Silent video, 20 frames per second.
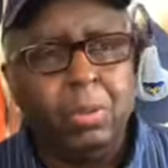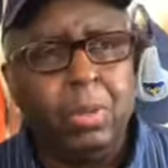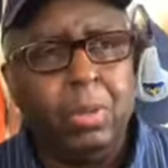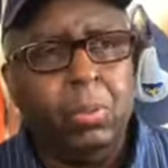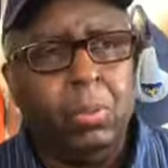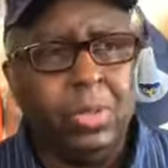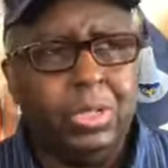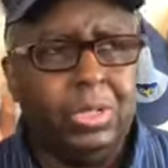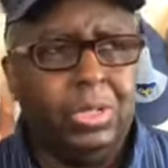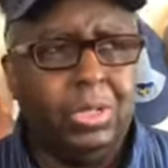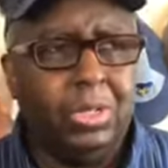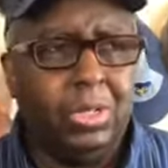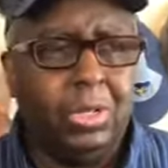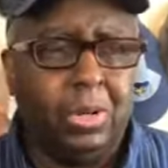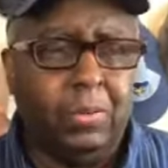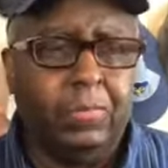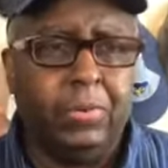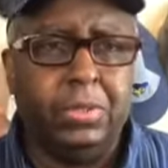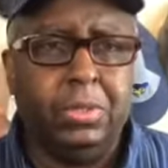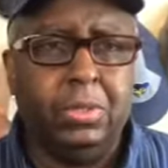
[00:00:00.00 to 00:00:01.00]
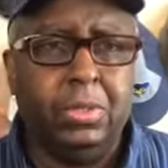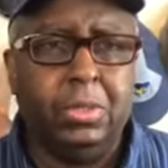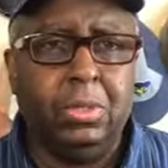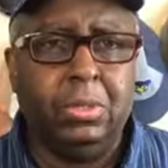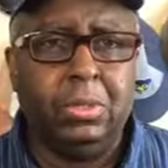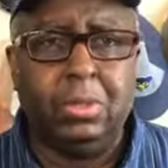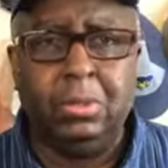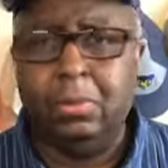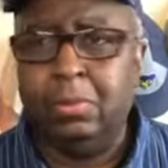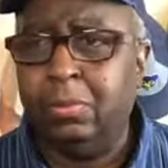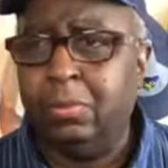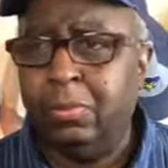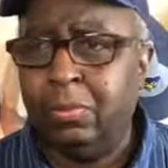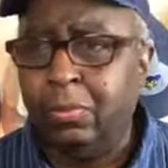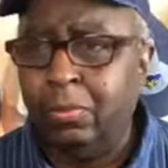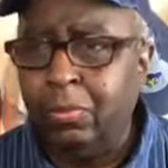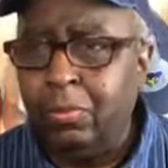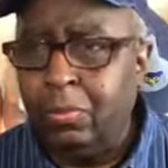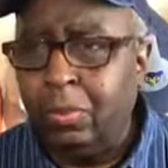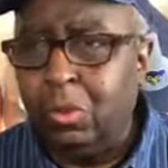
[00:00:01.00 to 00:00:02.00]
what's the differences and
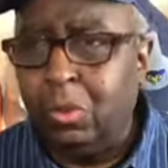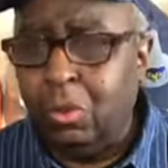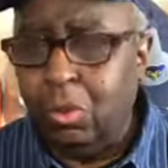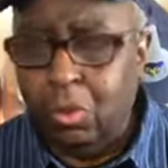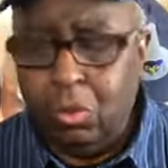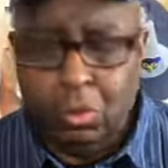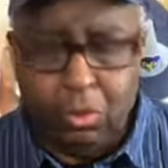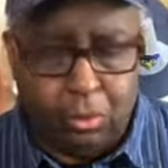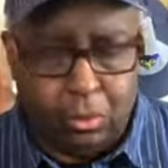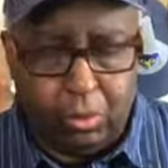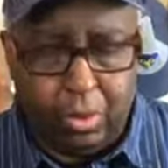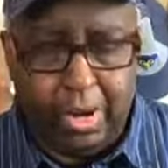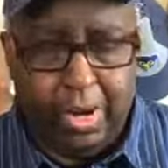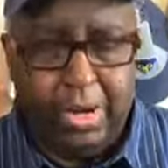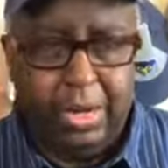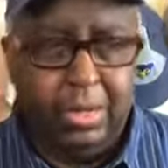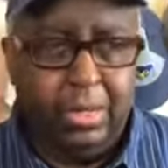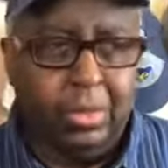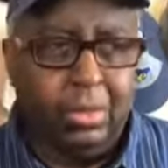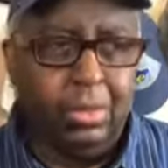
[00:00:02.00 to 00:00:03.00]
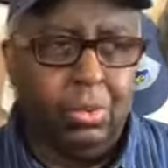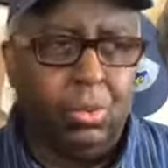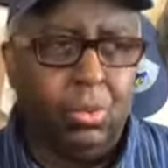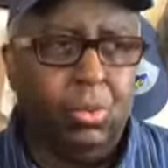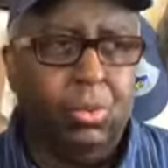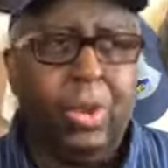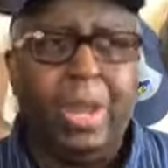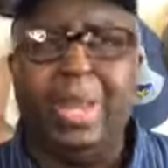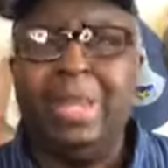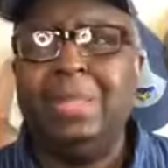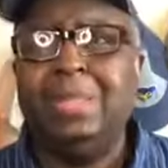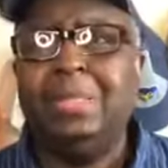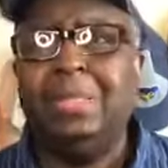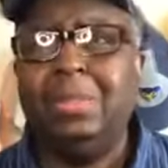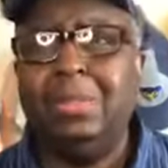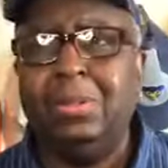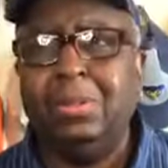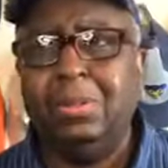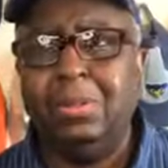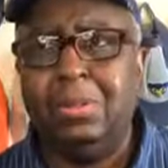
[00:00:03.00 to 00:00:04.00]
who's right and who hates
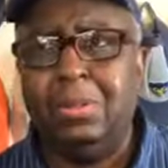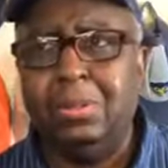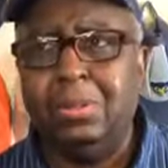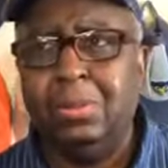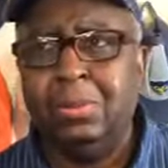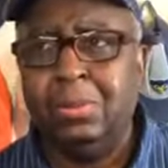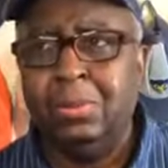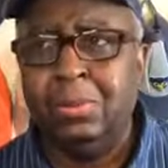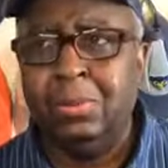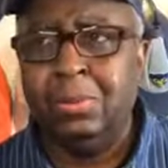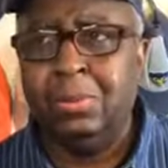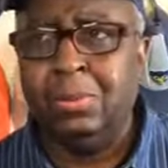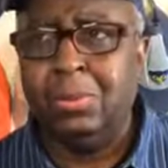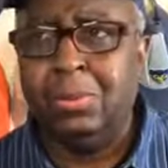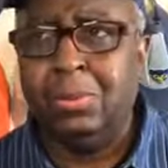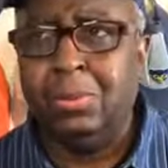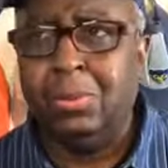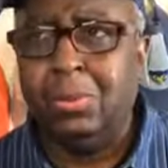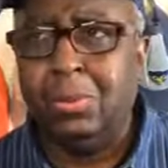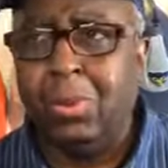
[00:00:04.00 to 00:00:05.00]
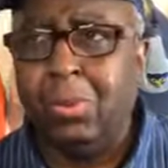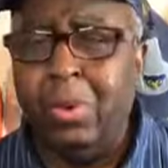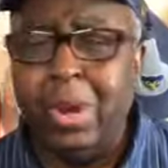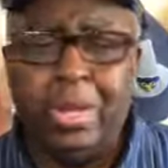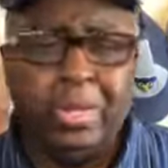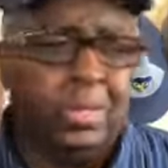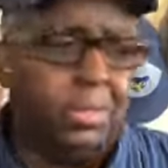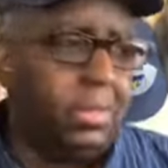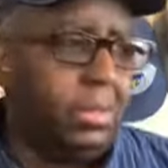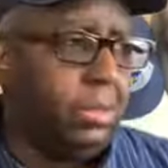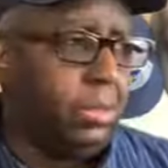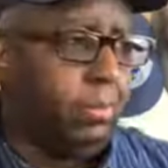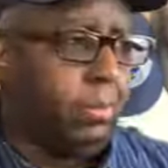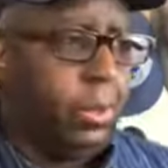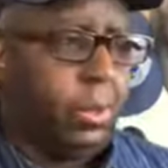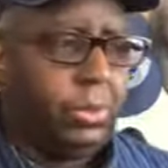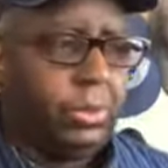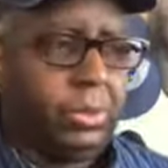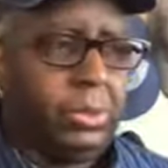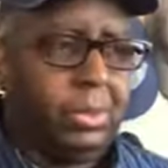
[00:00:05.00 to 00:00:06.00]
this and who hates this
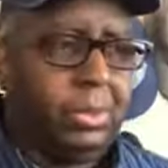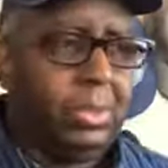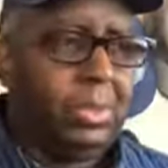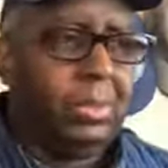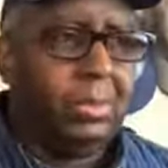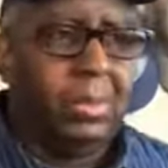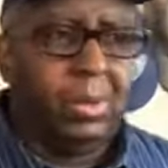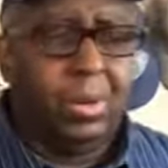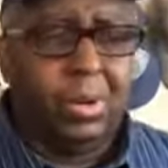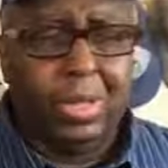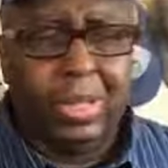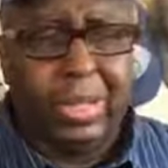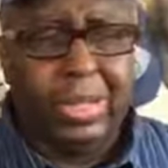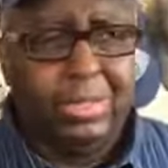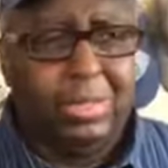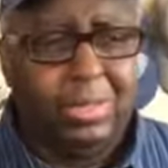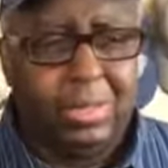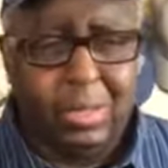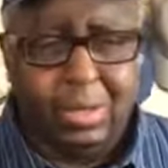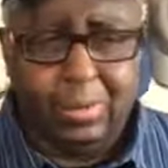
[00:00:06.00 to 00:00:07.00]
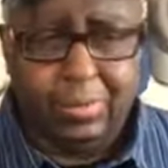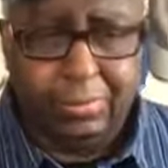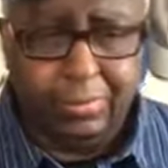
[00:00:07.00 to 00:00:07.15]
person and all that stuff.